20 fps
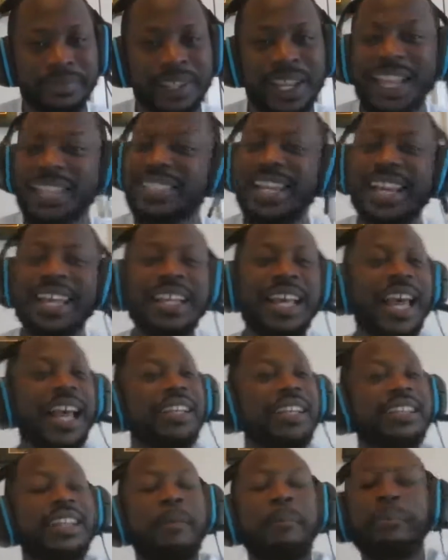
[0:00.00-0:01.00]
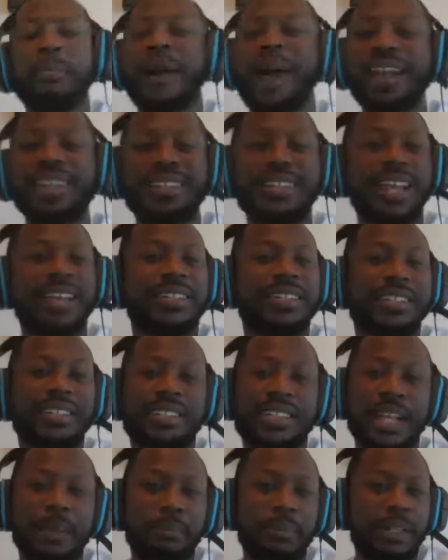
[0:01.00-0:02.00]
The process
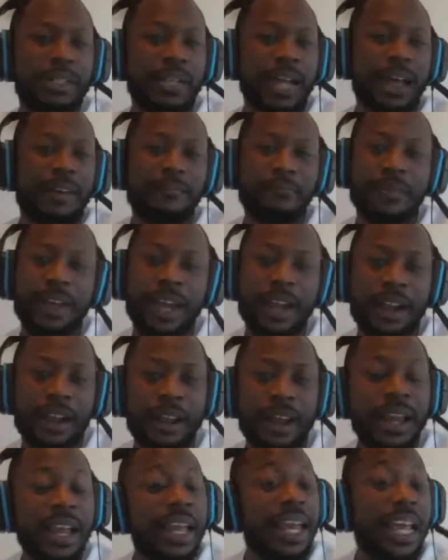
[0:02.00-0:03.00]
is simply not fair.